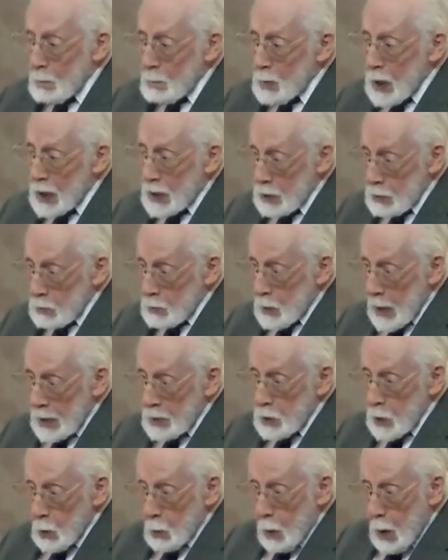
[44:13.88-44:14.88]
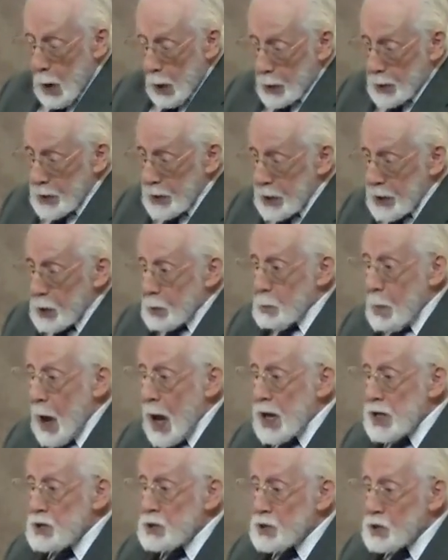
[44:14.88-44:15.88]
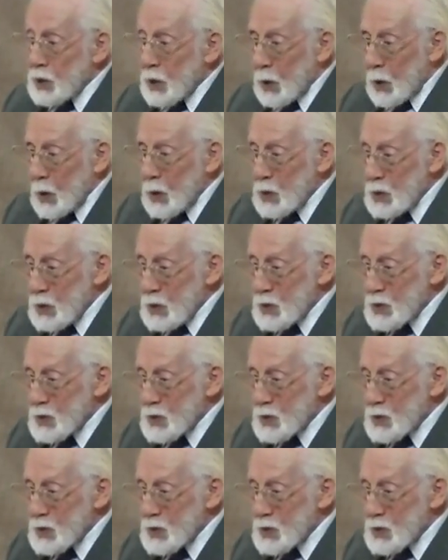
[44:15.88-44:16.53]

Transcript: But when you're walking in my shoes,